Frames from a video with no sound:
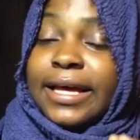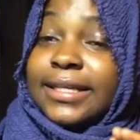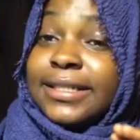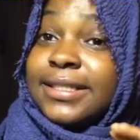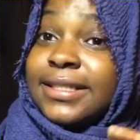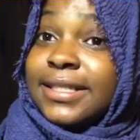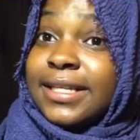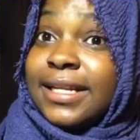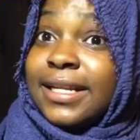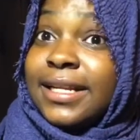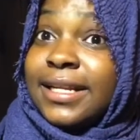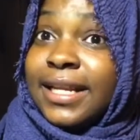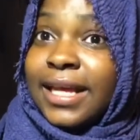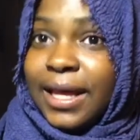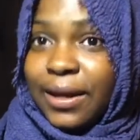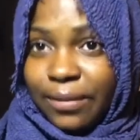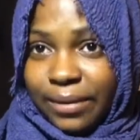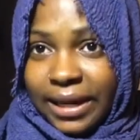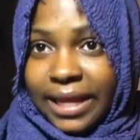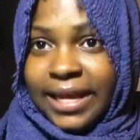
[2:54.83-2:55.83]
Still
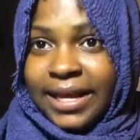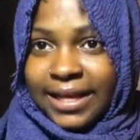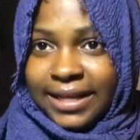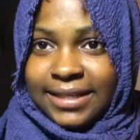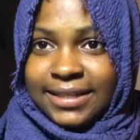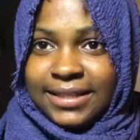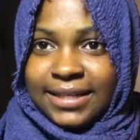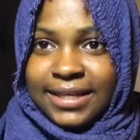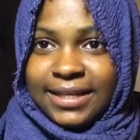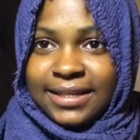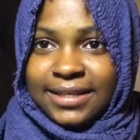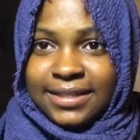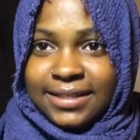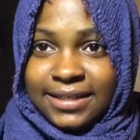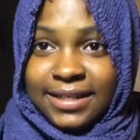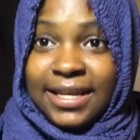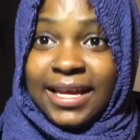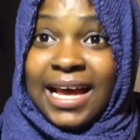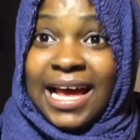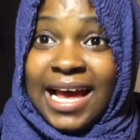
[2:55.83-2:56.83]
now, like I said,
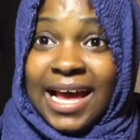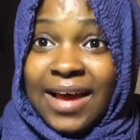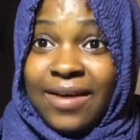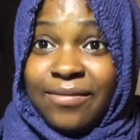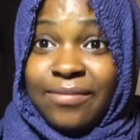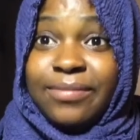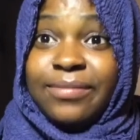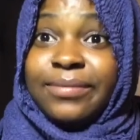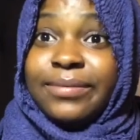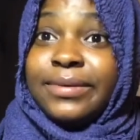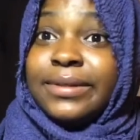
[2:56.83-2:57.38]
they have